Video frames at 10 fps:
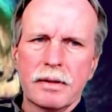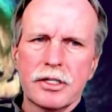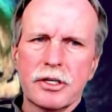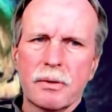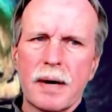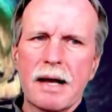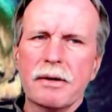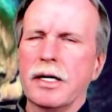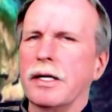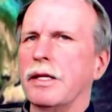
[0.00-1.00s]

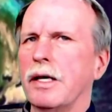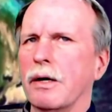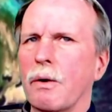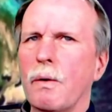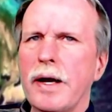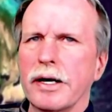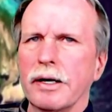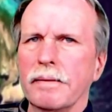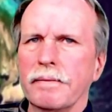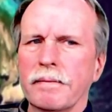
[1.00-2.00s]
surrounding the
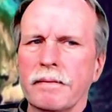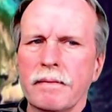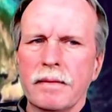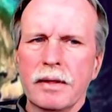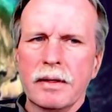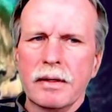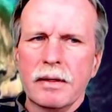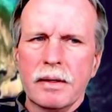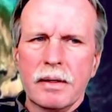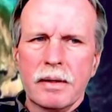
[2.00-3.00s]
equator
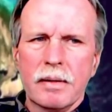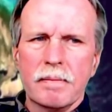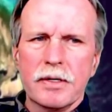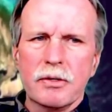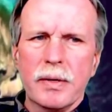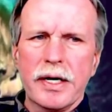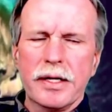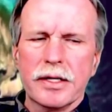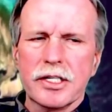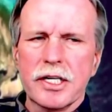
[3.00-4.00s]

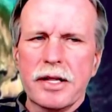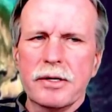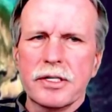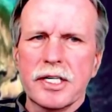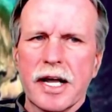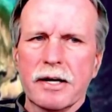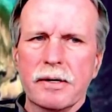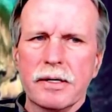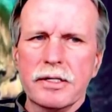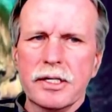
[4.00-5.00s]
between the southern
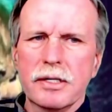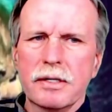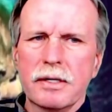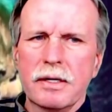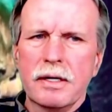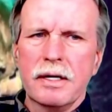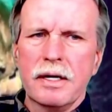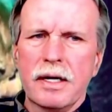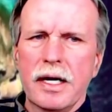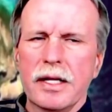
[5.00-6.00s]
cyclones
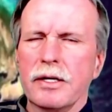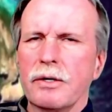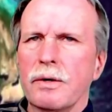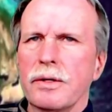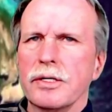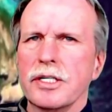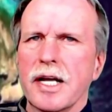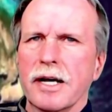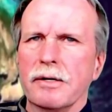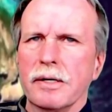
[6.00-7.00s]
in the northern
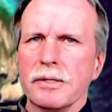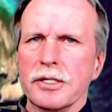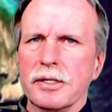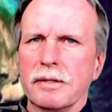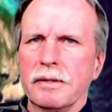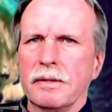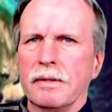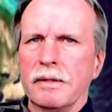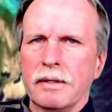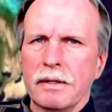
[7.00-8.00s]
cyclones.
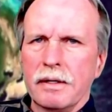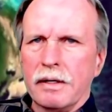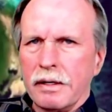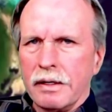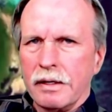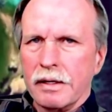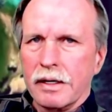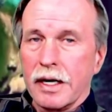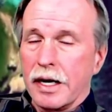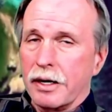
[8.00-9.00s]

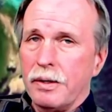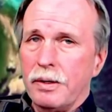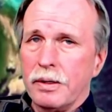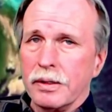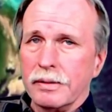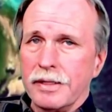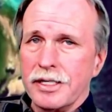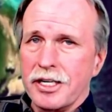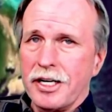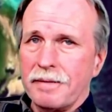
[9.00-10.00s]
Kind of cool,
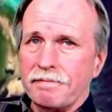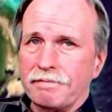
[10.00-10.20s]
isn't it?